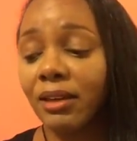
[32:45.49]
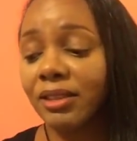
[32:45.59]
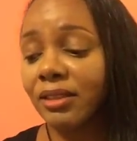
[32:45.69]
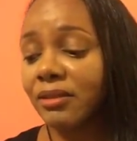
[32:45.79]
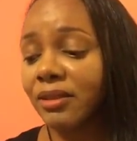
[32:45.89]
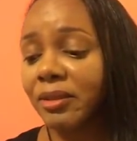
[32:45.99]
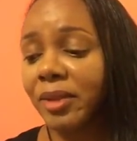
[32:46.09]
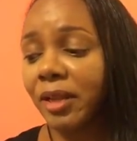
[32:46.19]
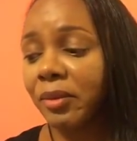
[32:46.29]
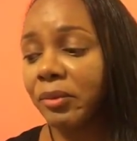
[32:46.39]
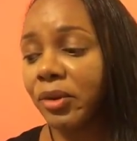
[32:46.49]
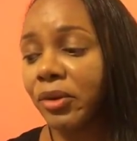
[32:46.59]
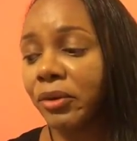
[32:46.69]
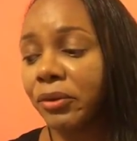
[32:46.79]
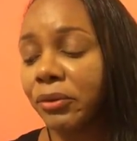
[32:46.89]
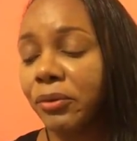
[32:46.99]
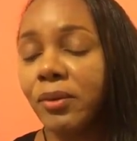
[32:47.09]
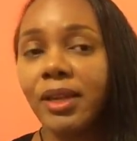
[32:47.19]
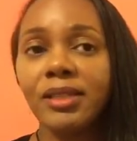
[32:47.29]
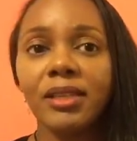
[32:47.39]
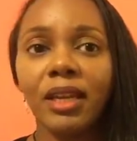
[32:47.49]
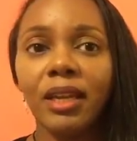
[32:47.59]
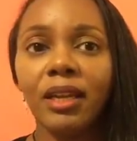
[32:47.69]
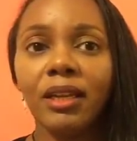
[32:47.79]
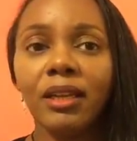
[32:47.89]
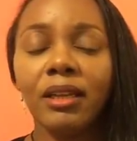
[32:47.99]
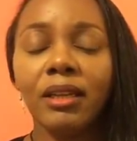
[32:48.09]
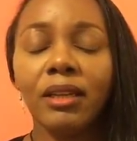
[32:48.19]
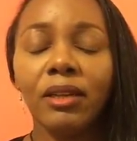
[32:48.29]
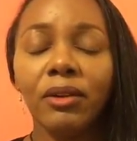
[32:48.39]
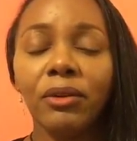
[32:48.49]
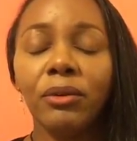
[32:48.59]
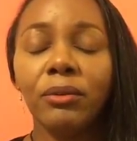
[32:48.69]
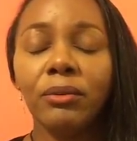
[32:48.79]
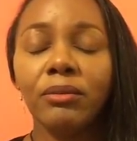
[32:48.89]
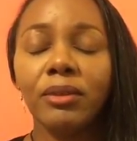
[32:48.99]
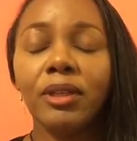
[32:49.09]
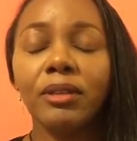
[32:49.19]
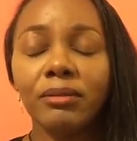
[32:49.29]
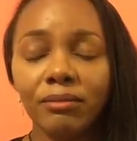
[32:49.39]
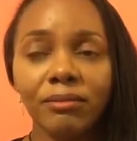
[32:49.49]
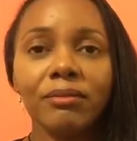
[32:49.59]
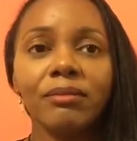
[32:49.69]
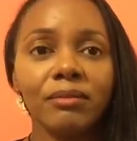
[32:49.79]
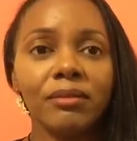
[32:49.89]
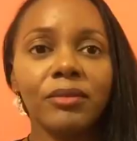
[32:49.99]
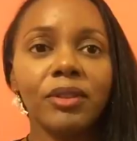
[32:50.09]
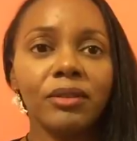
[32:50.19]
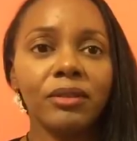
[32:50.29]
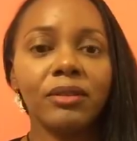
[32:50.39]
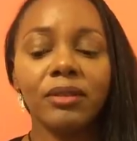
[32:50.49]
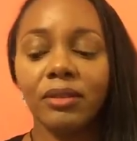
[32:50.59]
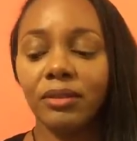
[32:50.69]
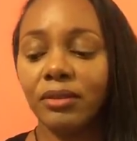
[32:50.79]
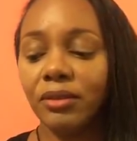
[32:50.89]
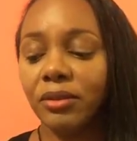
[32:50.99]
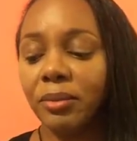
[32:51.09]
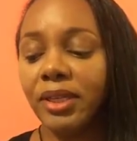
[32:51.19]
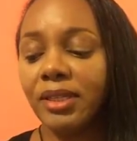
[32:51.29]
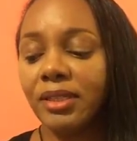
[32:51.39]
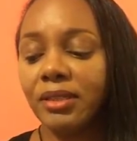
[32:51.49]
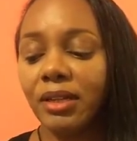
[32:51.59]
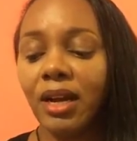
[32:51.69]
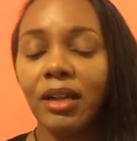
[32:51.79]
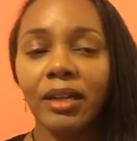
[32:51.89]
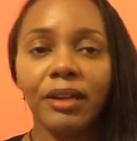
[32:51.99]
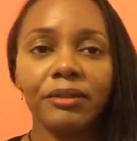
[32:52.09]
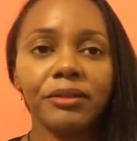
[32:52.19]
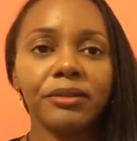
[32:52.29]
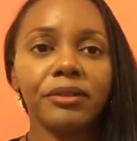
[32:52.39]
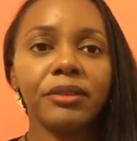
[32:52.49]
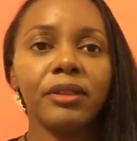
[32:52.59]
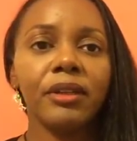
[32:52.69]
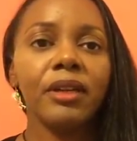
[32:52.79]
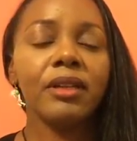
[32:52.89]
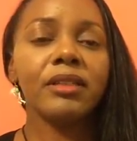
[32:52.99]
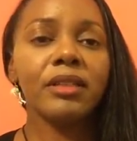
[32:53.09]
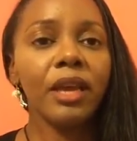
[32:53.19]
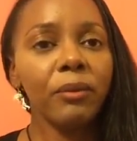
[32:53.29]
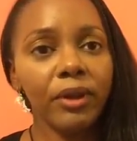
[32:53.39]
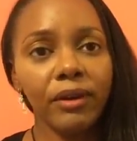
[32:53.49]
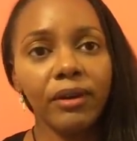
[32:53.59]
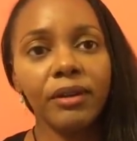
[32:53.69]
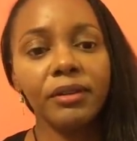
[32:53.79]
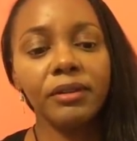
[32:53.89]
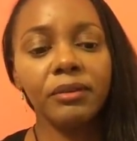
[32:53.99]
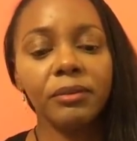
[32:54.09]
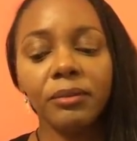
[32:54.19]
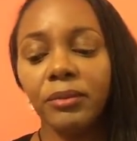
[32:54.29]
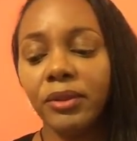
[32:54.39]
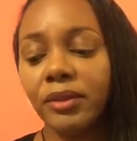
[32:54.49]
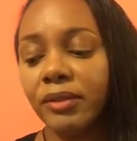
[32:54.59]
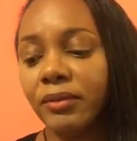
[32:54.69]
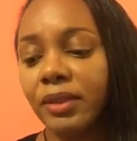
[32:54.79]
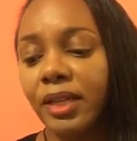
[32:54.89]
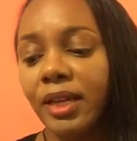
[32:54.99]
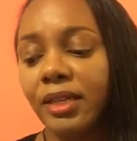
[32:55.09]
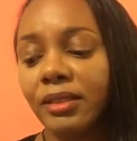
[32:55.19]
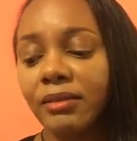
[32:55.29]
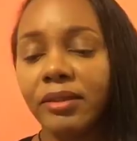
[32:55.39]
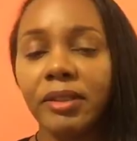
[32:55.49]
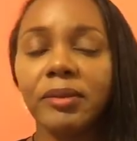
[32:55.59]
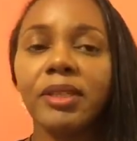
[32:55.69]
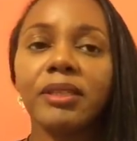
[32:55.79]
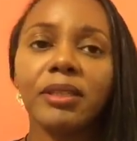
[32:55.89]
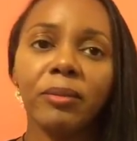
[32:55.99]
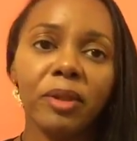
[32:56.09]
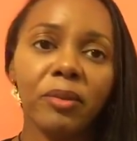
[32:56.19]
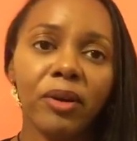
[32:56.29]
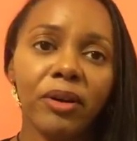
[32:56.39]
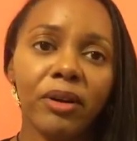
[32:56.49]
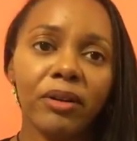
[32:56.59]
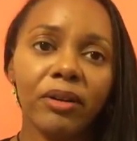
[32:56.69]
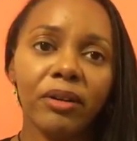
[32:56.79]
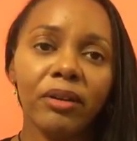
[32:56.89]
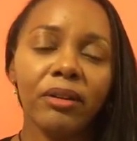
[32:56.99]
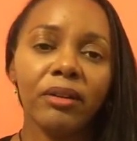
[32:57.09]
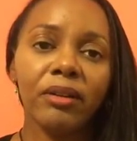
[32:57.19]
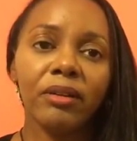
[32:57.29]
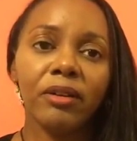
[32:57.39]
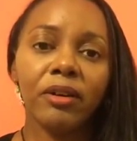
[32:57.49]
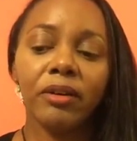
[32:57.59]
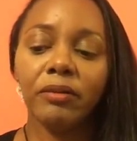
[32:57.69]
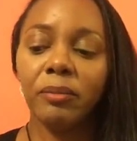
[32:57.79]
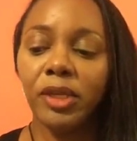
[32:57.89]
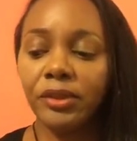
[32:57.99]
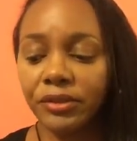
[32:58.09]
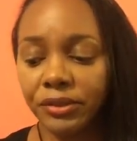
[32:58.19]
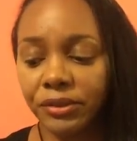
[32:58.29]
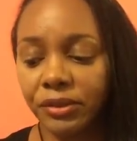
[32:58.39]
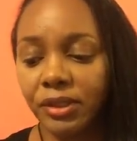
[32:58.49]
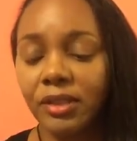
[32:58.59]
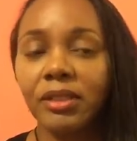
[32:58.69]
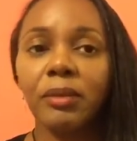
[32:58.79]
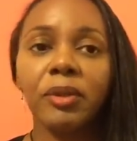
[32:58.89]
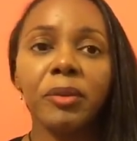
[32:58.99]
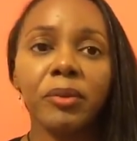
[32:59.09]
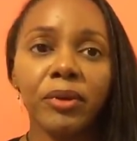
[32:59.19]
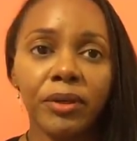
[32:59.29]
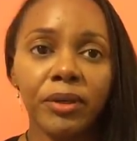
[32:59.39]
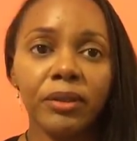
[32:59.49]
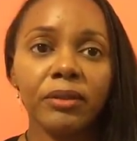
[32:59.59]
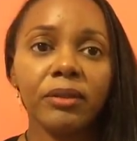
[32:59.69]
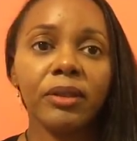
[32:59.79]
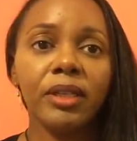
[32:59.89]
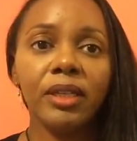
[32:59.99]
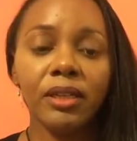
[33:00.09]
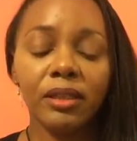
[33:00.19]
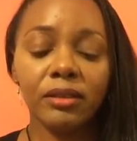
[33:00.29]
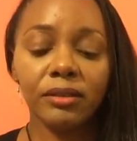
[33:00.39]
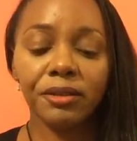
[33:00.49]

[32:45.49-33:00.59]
They're saying black people aren't who they say, who, you know, the Europeans, the colonizers say we are. We are different things. They were saying some people are of mixtures and some people are Indians.